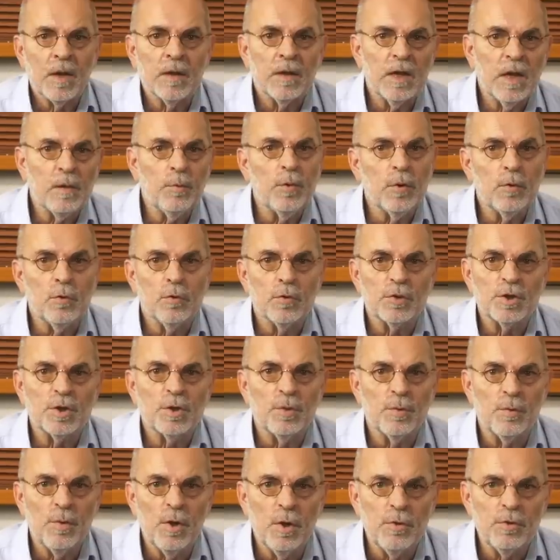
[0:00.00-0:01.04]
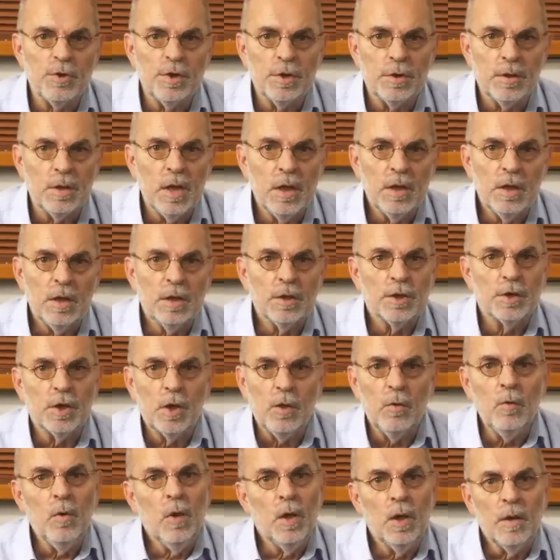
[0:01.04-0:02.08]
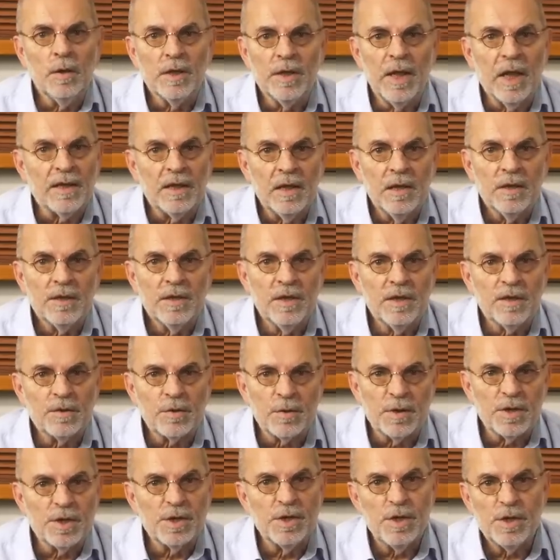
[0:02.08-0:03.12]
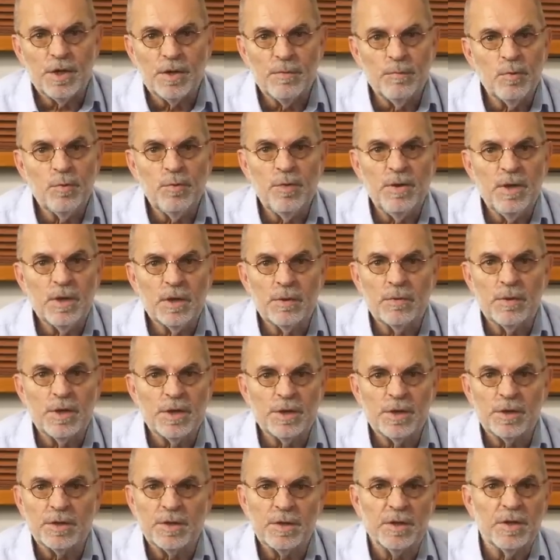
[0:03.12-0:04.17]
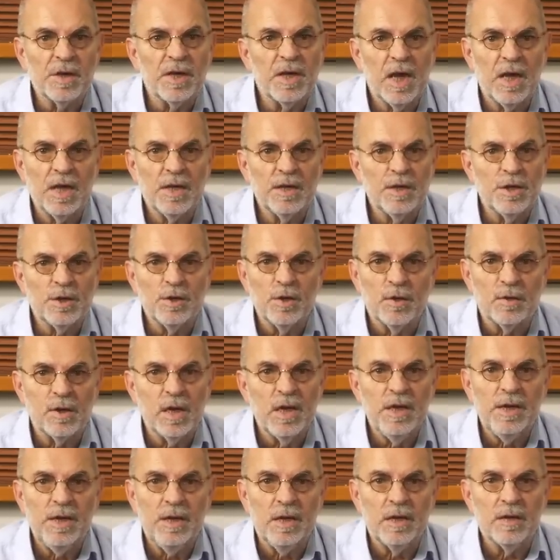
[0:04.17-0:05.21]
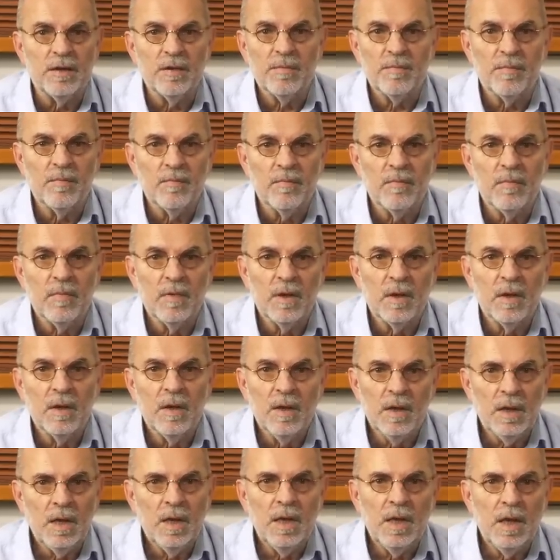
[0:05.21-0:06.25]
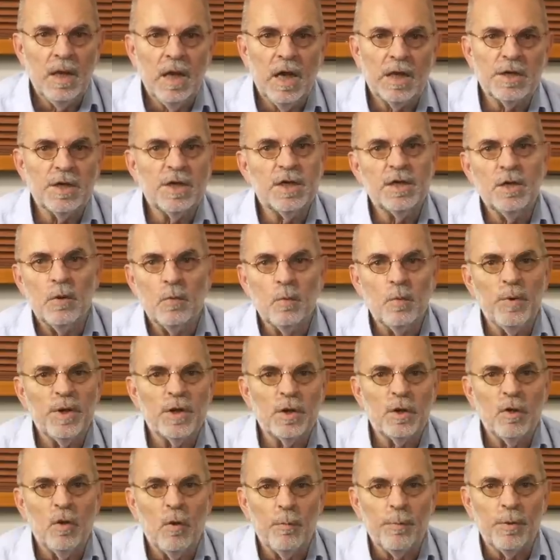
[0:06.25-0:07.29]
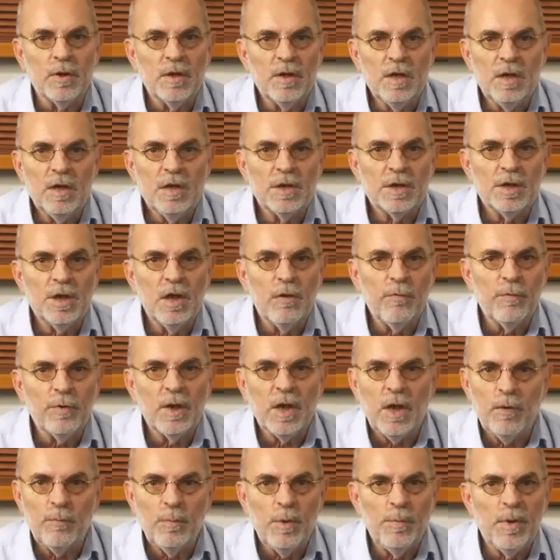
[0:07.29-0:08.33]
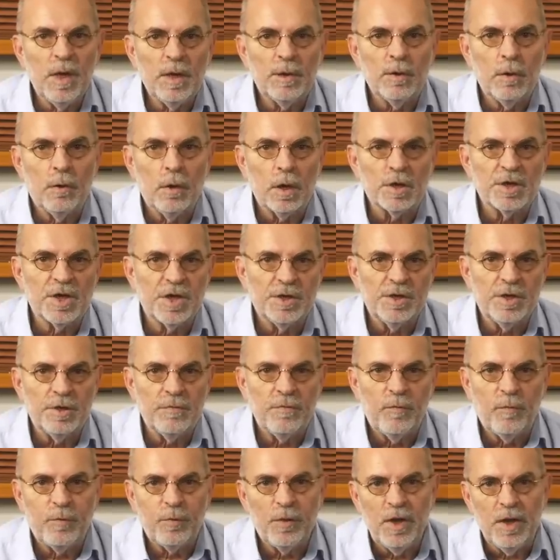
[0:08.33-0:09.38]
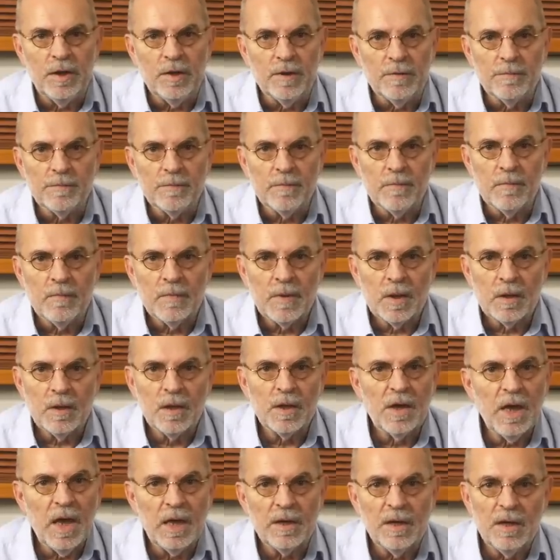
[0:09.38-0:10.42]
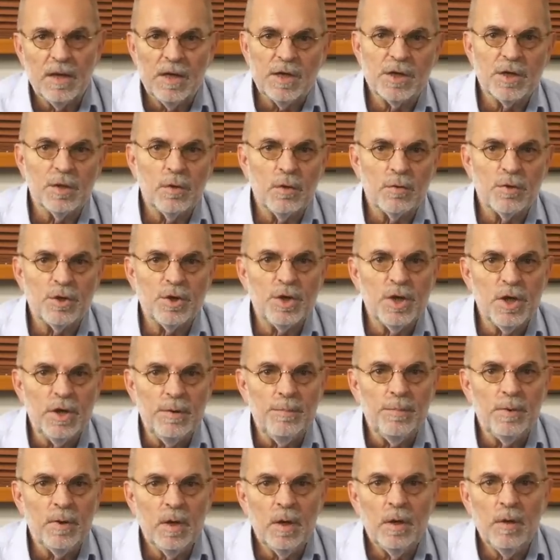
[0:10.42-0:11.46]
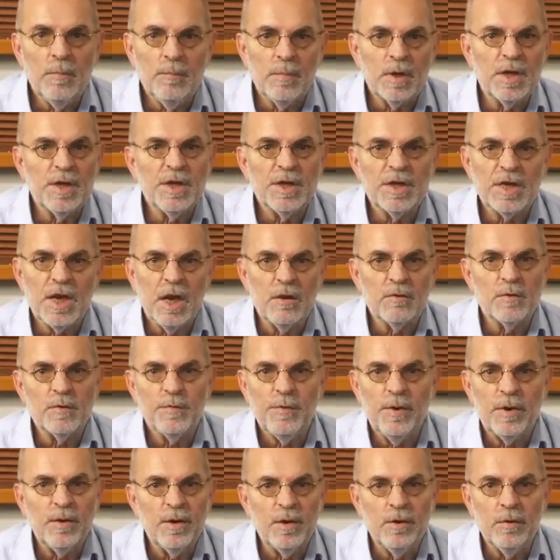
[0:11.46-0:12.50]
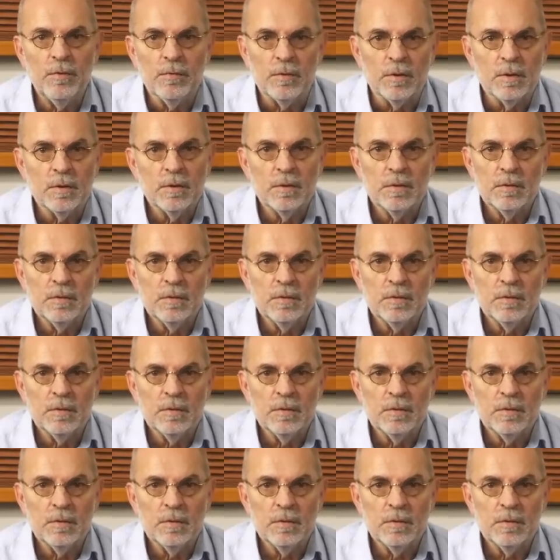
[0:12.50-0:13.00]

That will cause corrosion so that the transition between the crystals again is not linear. As is done with copper, silver can be made oxygen-free. Again, it's not cheap, but it sounds very good.